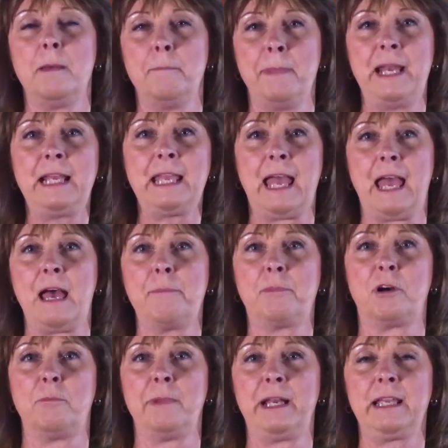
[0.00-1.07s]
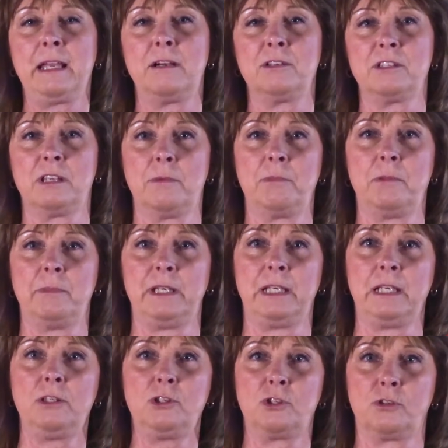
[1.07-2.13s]
Medigap, or Medicare Supplement
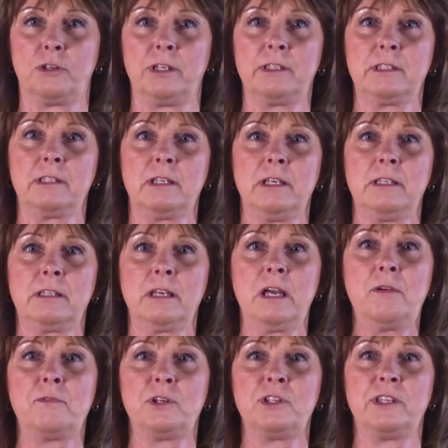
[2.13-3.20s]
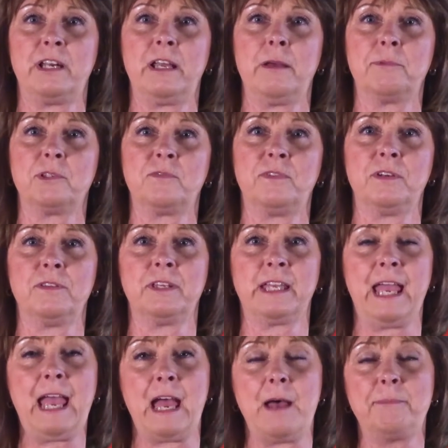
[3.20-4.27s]
Insurance, is coverage that helps fill the
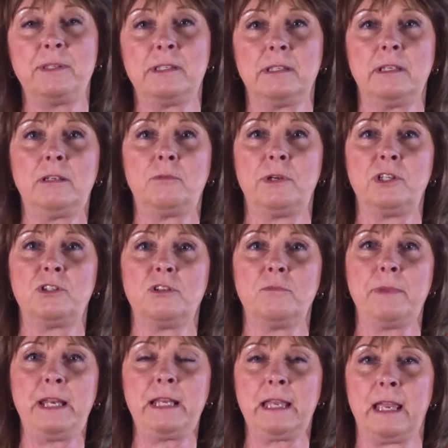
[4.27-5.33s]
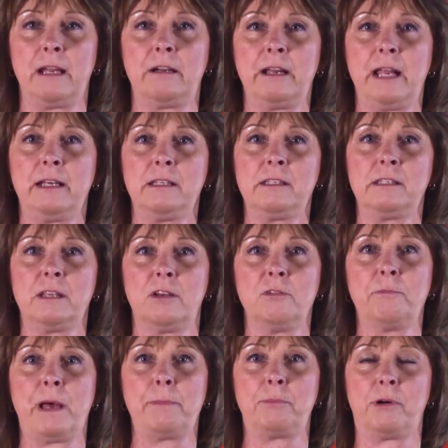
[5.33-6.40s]
gaps in Original Medicare and is
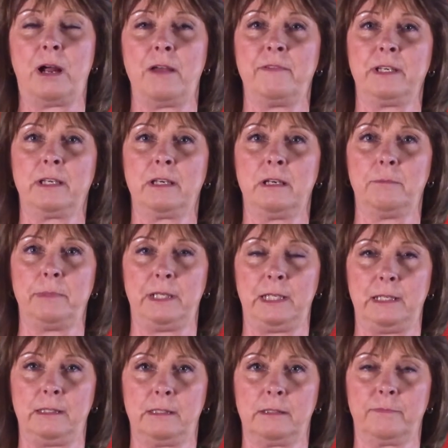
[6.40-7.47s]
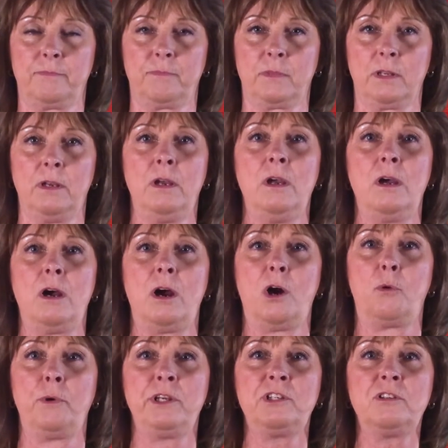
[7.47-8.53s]
sold by private companies.
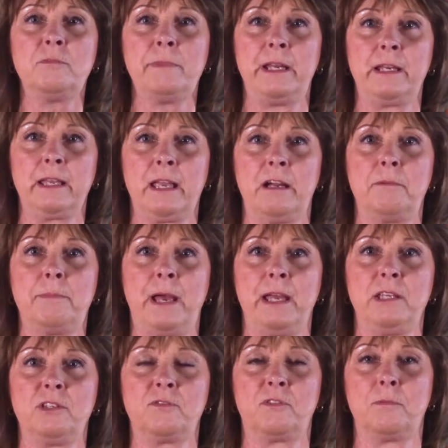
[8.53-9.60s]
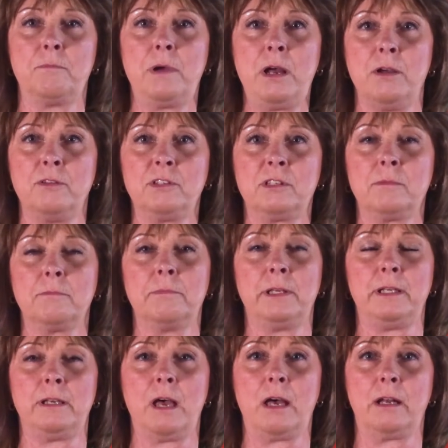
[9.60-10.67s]
Original Medicare pays for most,
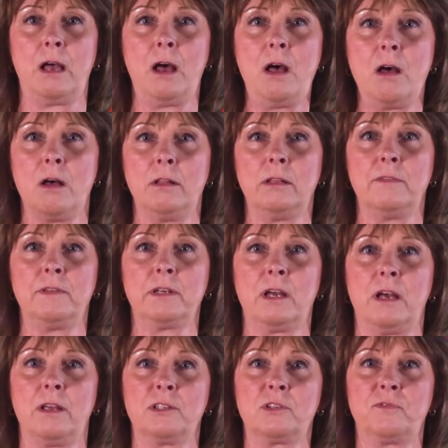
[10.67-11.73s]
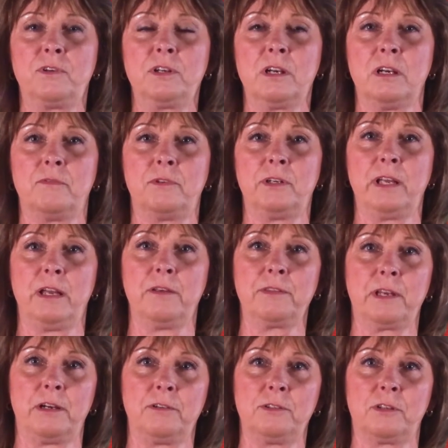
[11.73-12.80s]
but not all, of the cost for covered
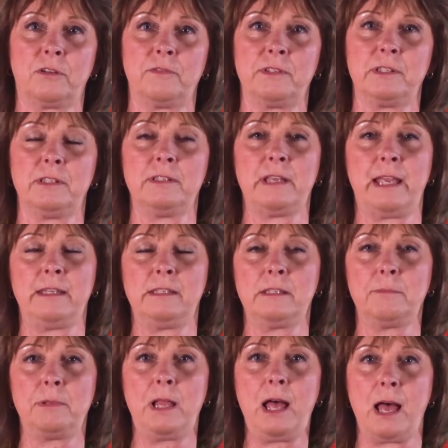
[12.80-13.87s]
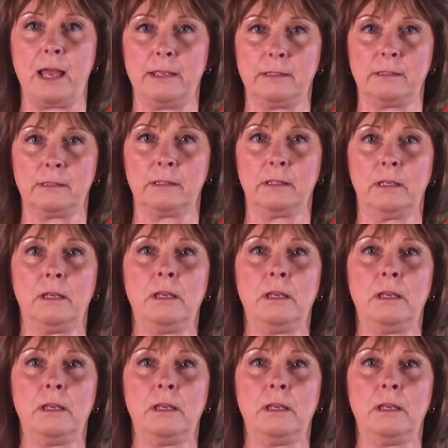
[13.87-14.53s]
healthcare services and supplies.